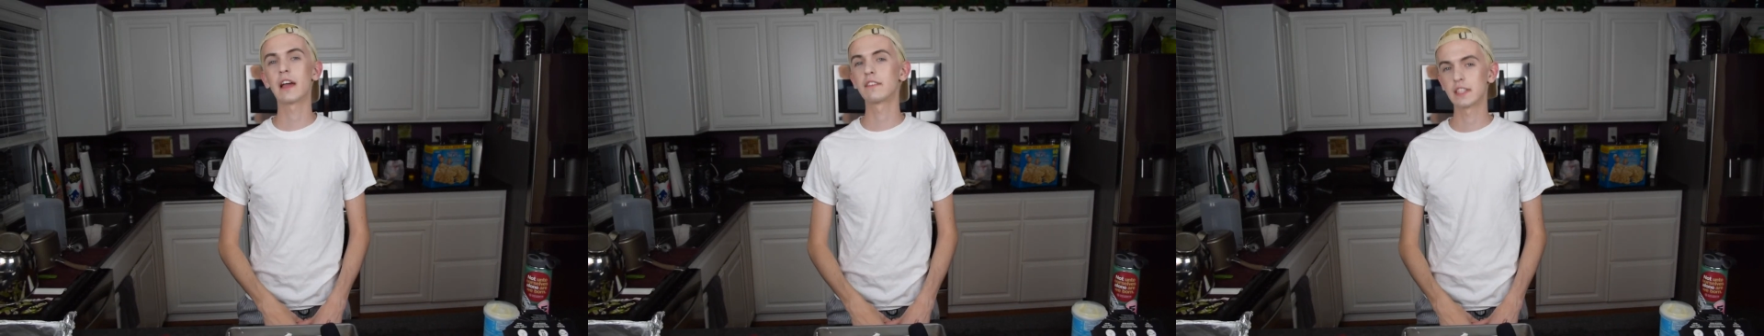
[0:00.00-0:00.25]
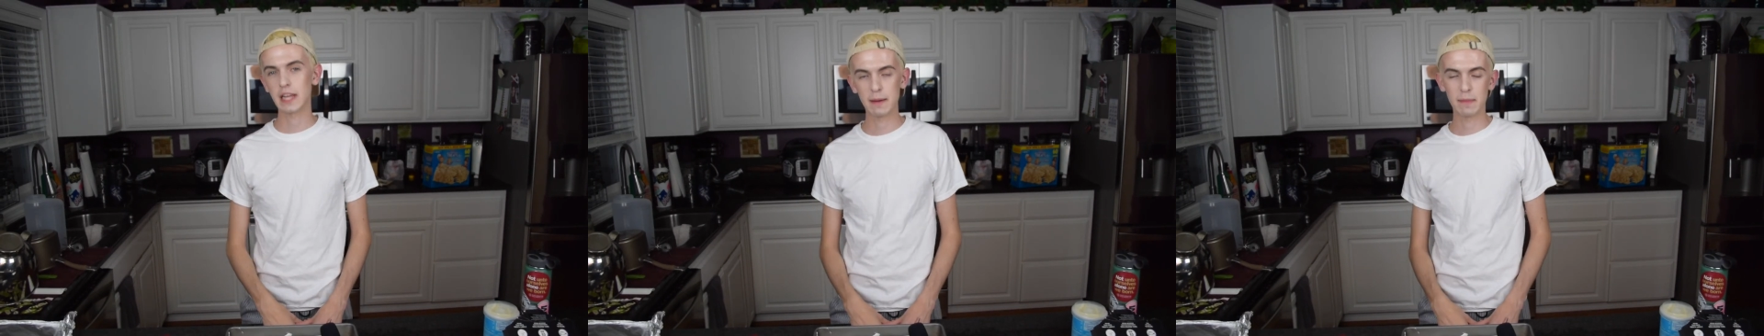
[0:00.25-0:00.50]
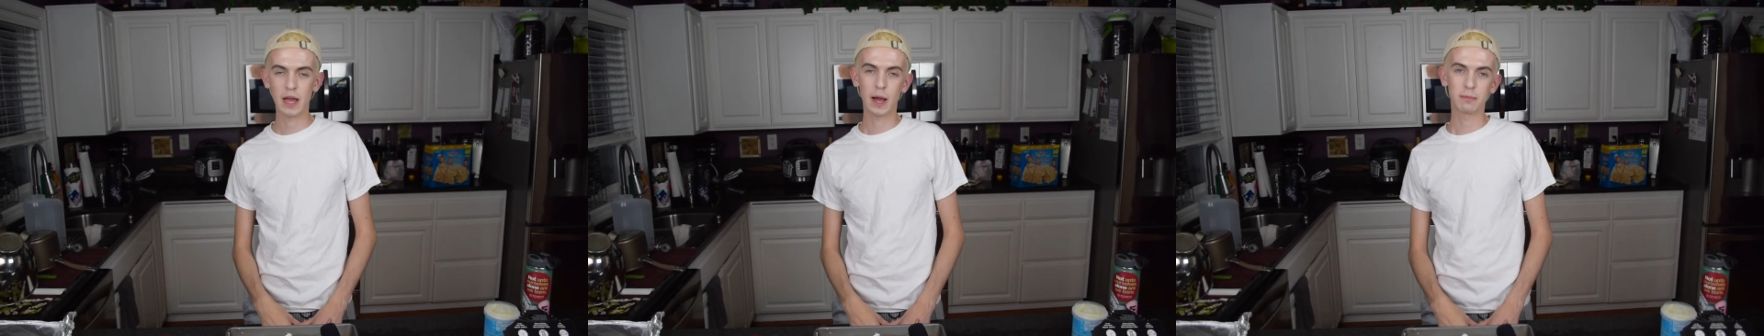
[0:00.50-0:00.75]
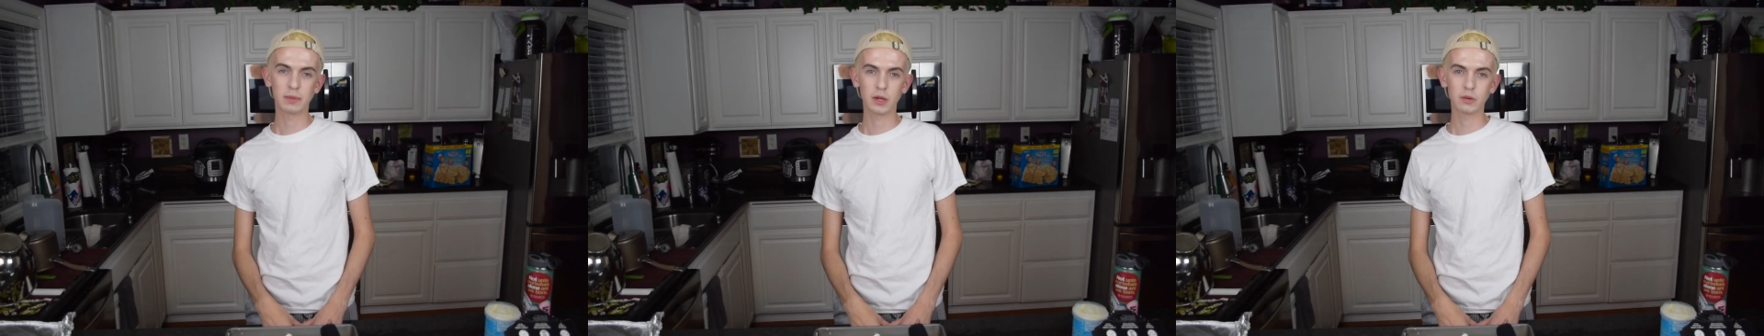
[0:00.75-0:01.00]
every time I
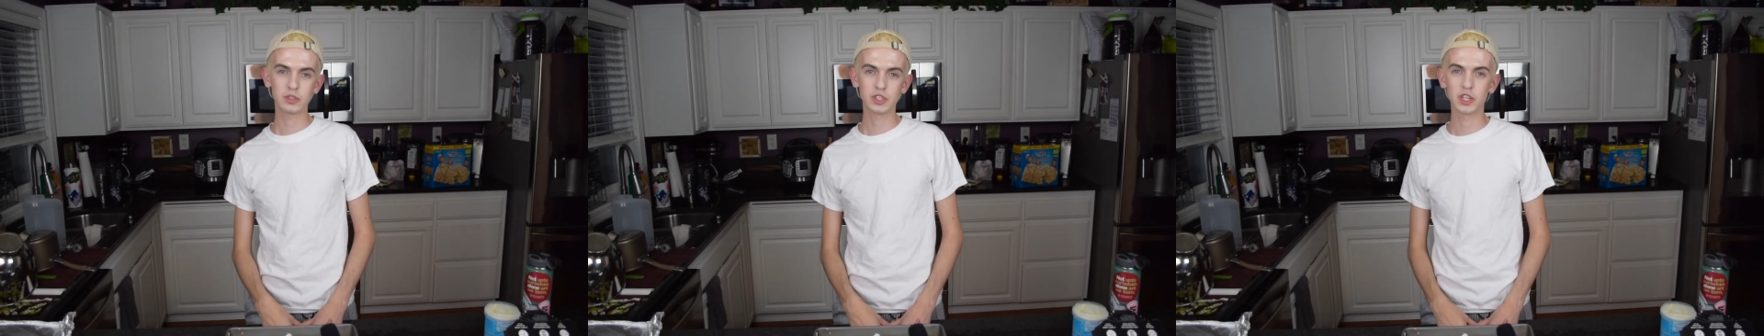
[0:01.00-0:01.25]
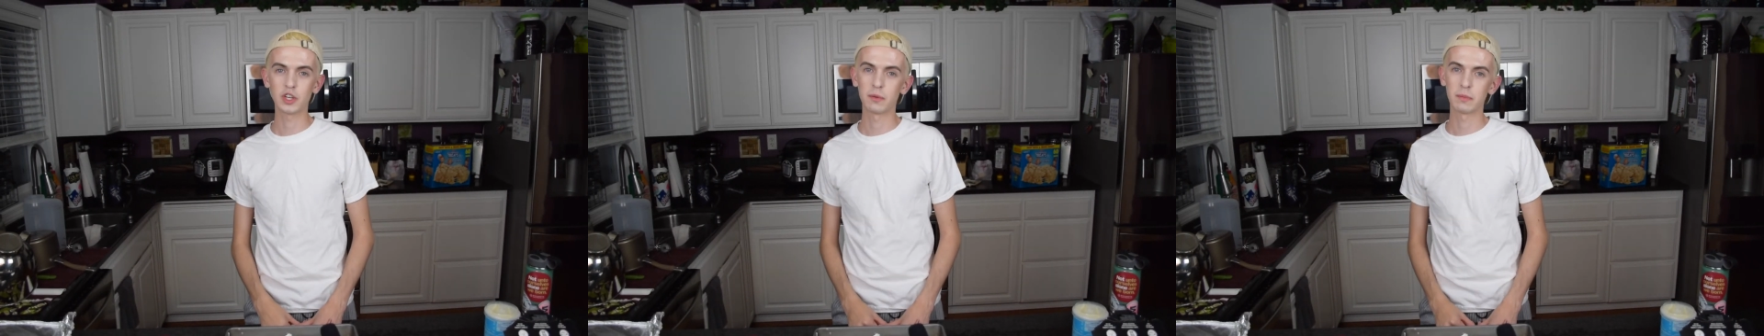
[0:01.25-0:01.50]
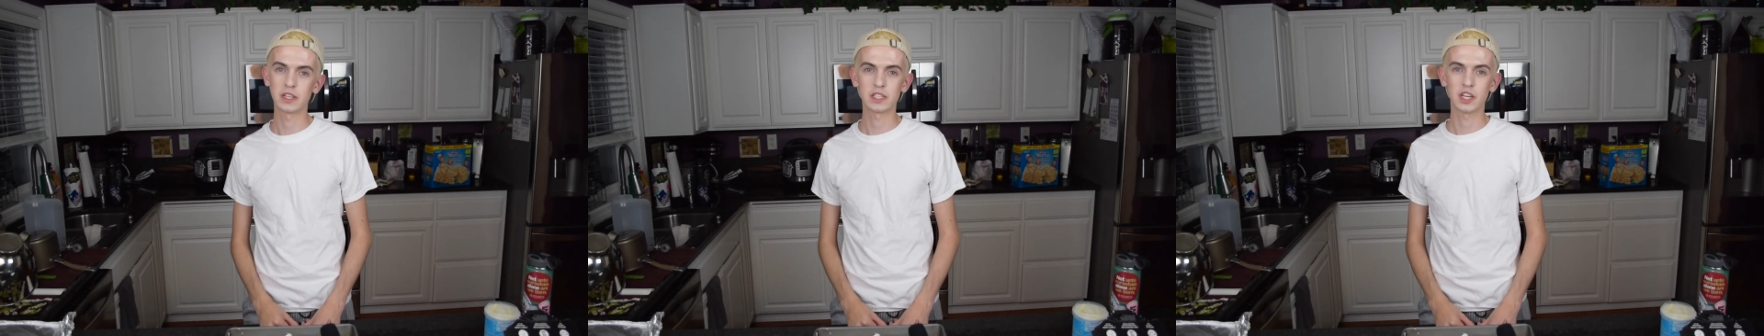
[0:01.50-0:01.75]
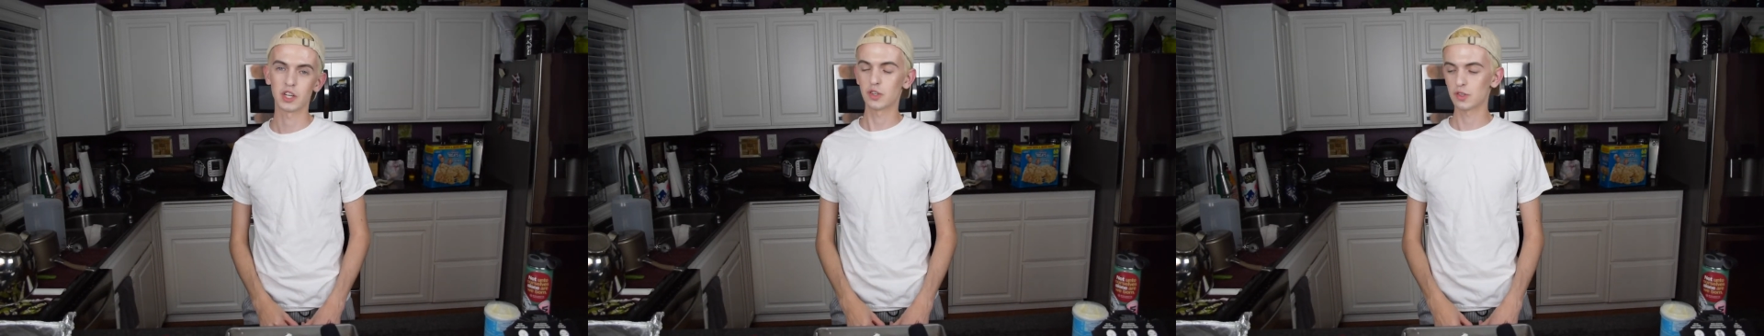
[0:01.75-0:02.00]
upload so you don't miss
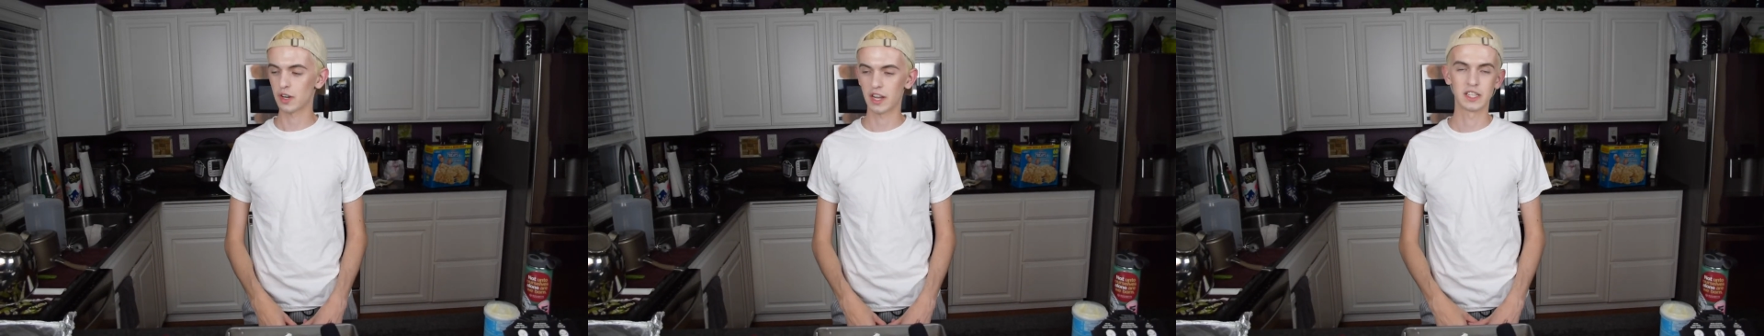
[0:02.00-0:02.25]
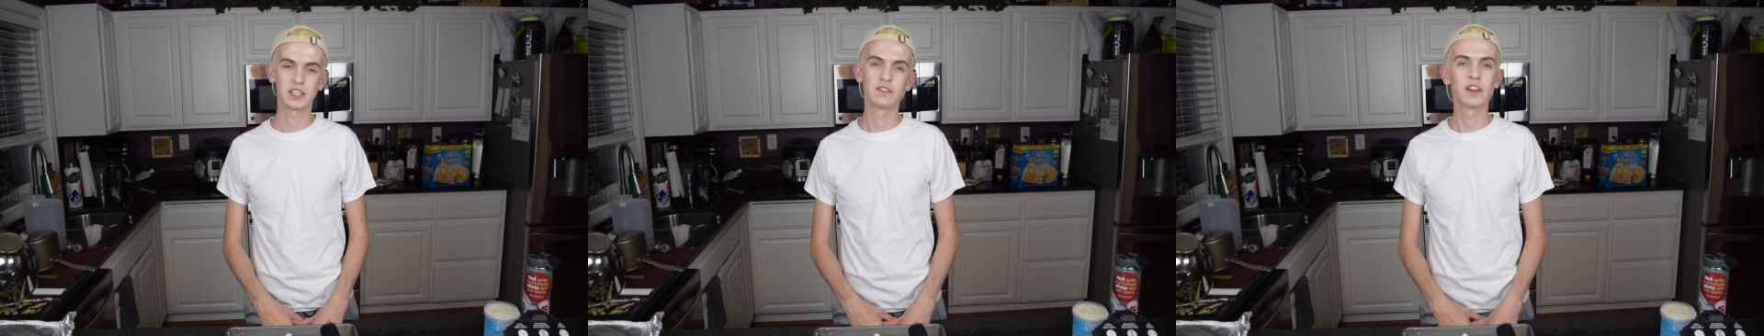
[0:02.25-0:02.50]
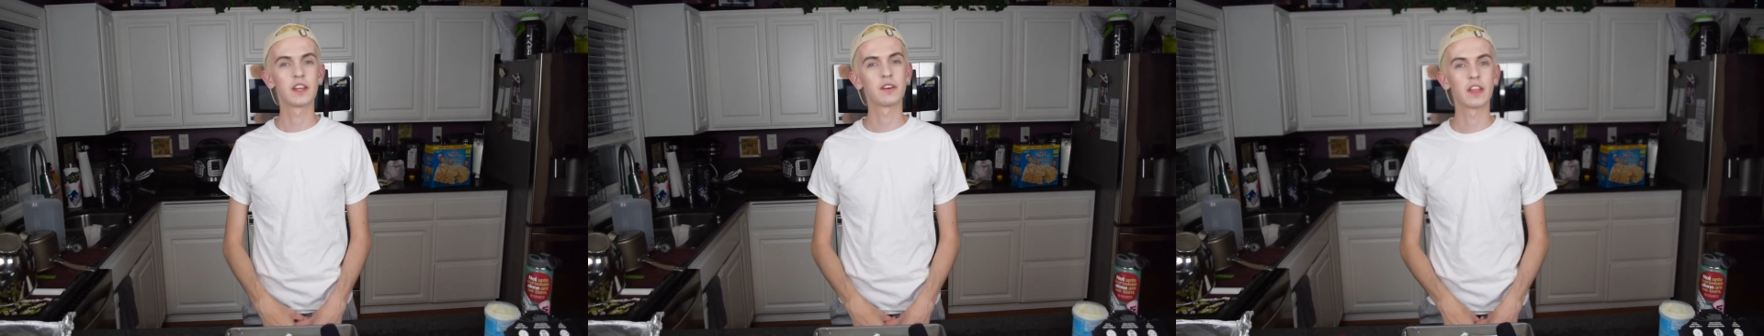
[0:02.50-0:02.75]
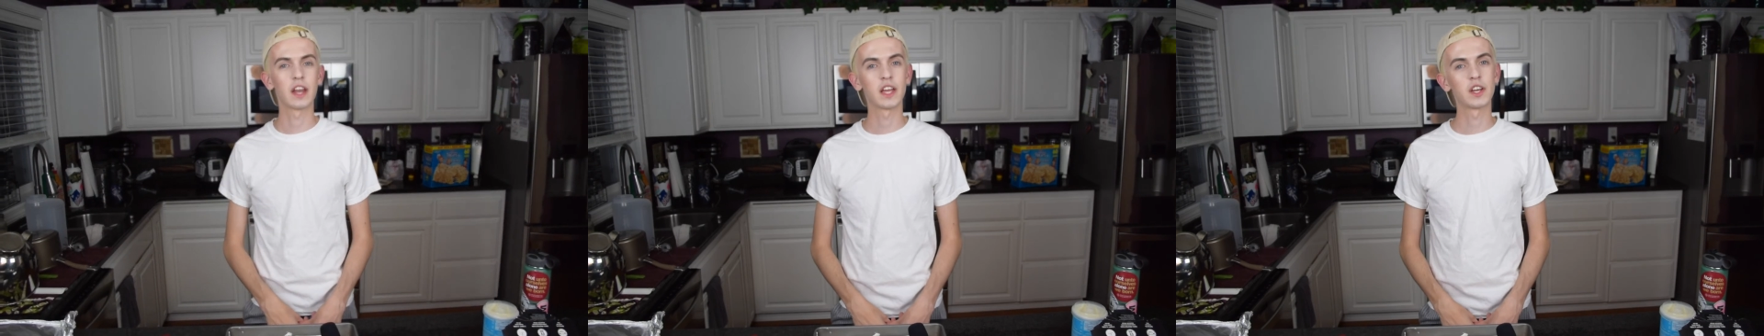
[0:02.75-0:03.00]
a crazy video
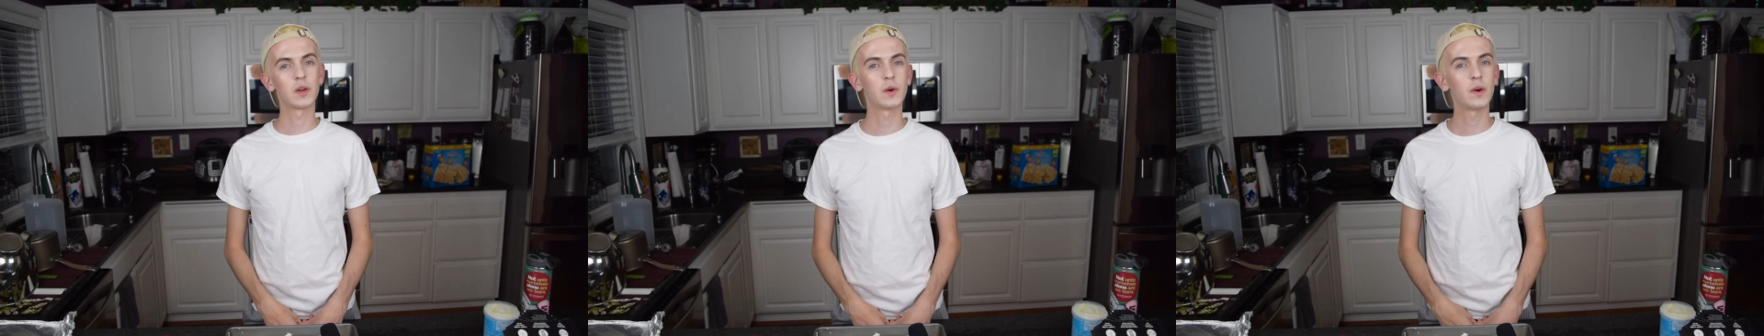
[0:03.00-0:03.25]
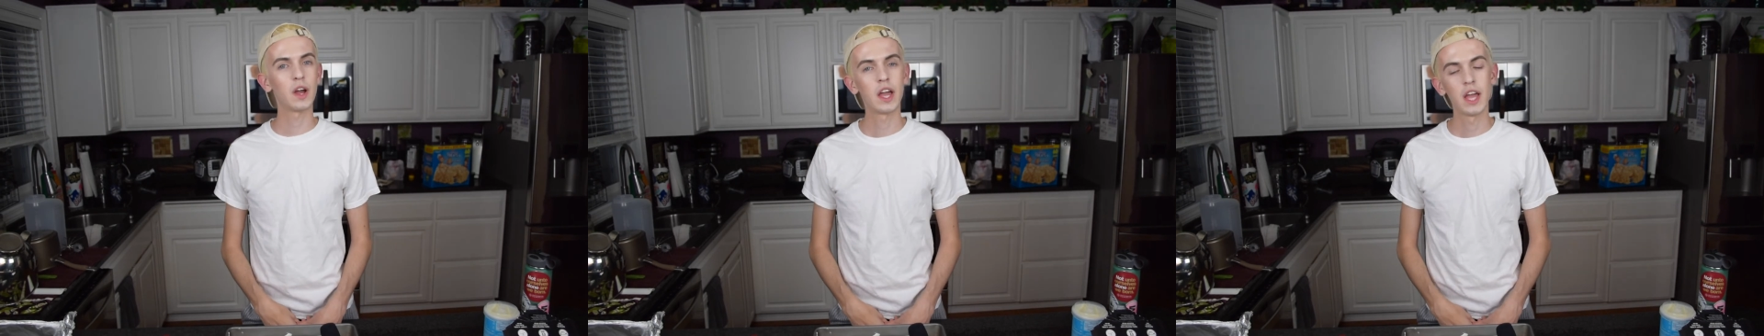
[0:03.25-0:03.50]
that I do.